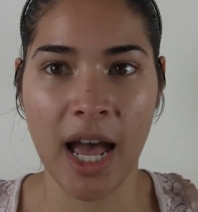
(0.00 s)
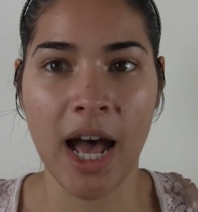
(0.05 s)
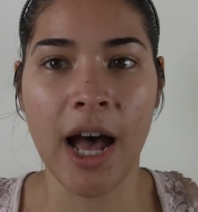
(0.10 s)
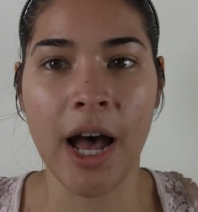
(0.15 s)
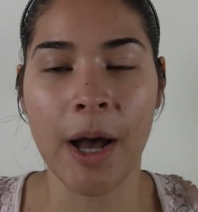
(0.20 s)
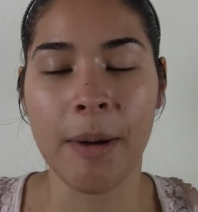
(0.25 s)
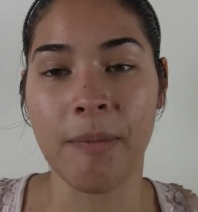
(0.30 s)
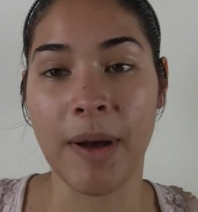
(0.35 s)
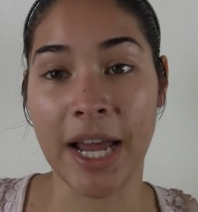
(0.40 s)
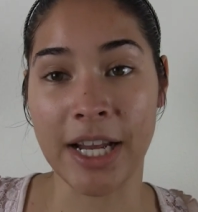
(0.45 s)

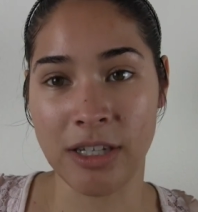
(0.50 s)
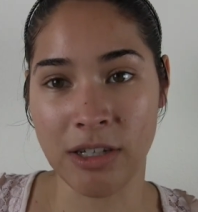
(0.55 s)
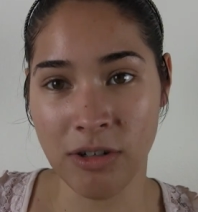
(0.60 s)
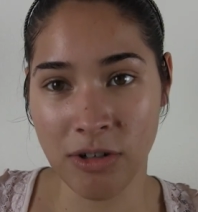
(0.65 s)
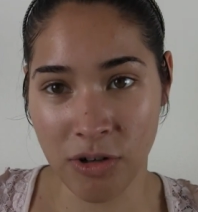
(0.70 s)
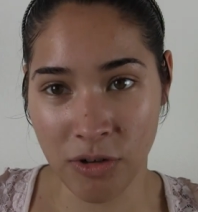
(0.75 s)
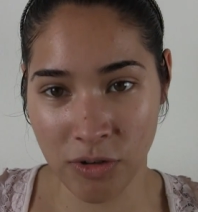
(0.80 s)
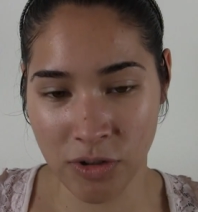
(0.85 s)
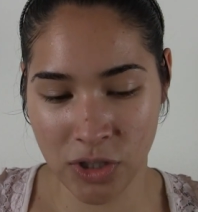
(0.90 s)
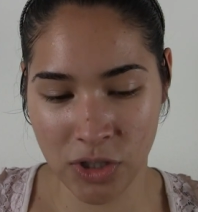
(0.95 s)
I do
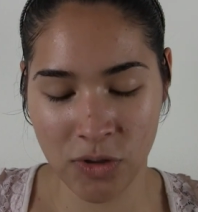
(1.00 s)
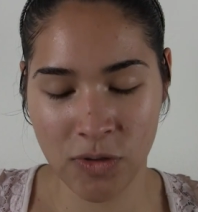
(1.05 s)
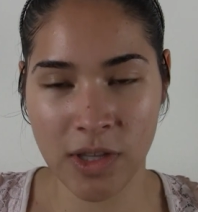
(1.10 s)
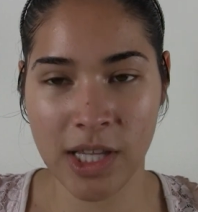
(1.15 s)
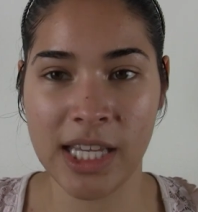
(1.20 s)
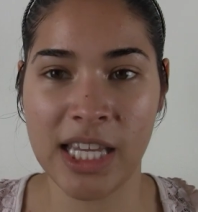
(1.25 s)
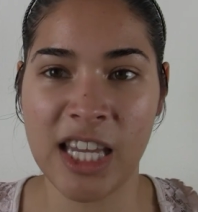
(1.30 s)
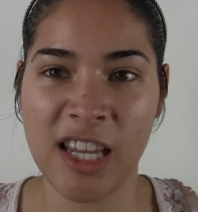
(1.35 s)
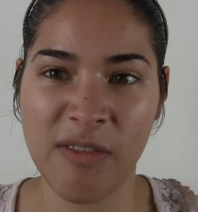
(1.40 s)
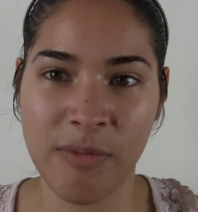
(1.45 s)

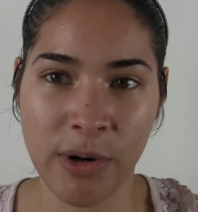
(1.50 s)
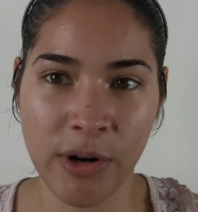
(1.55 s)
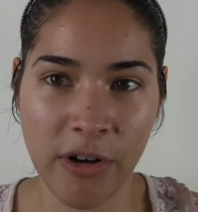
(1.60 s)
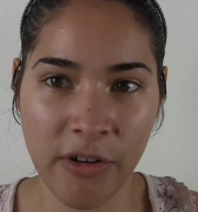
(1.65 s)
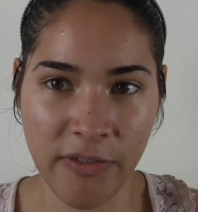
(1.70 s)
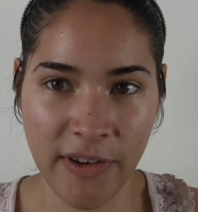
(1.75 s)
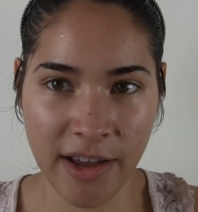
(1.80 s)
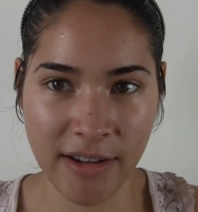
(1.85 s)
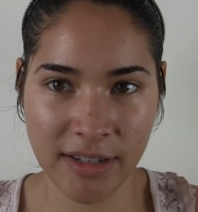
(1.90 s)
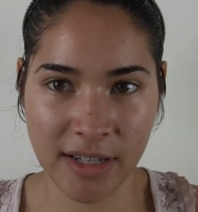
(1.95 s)
the Eve
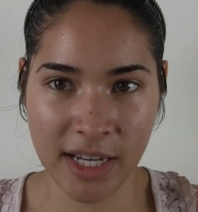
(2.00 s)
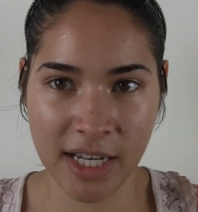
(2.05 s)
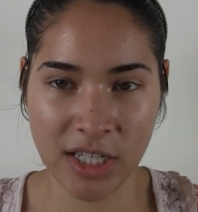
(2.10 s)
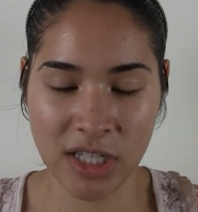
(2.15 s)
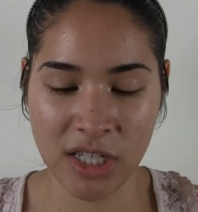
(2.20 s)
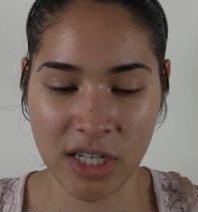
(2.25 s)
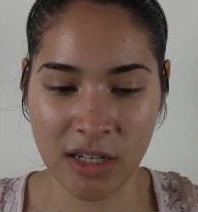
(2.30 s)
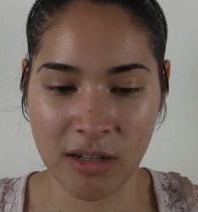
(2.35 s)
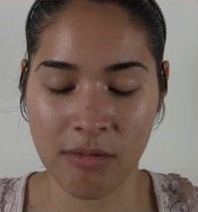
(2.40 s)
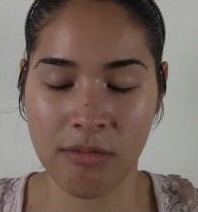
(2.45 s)
Pearl
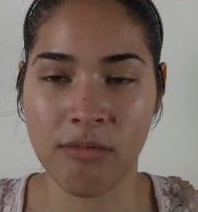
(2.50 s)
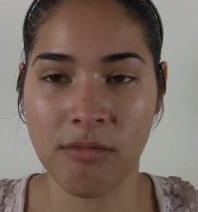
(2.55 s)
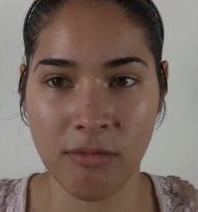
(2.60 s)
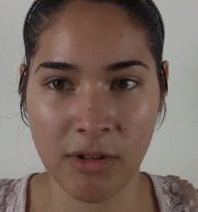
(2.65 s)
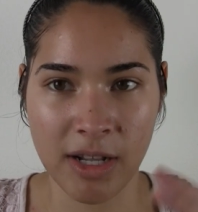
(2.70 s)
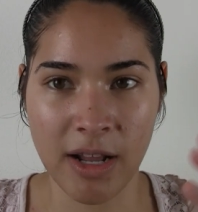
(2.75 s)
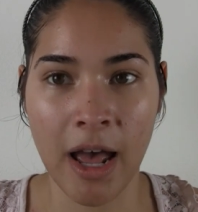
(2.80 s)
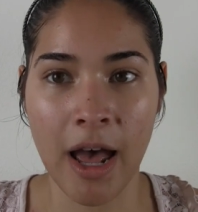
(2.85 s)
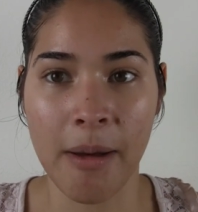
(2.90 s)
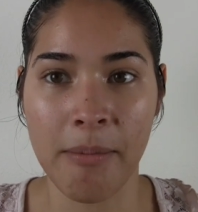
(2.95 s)
foundation
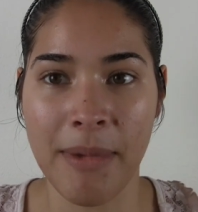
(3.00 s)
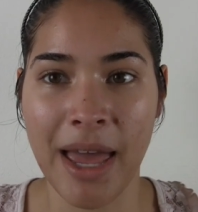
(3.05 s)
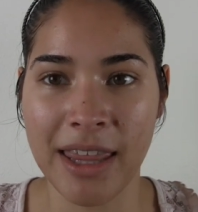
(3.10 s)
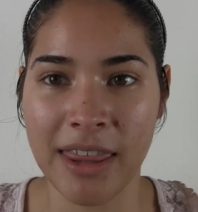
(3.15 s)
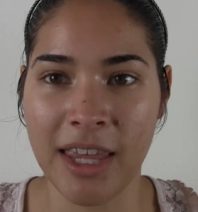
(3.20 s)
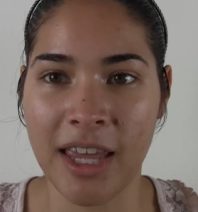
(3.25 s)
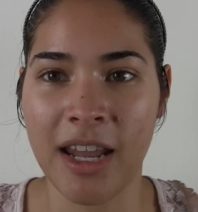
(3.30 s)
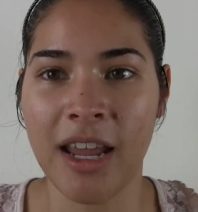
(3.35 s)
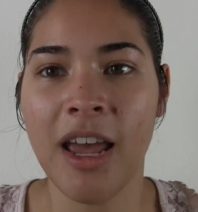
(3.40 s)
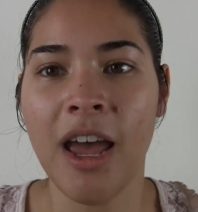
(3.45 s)

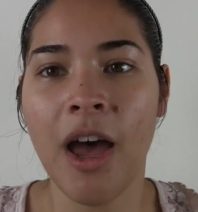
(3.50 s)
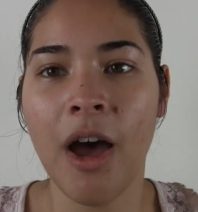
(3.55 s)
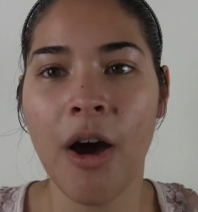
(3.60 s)
method